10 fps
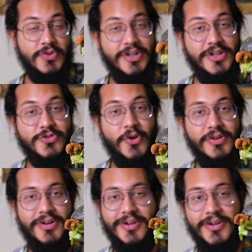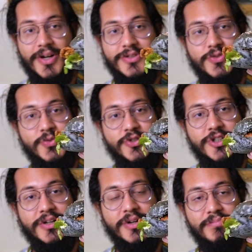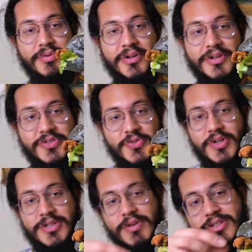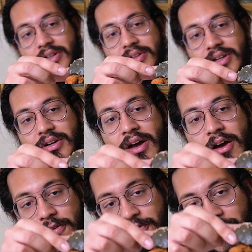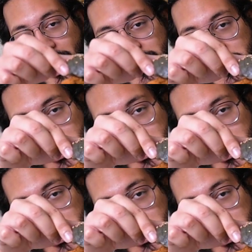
one here is called a katsu chicken burger. So it's basically fried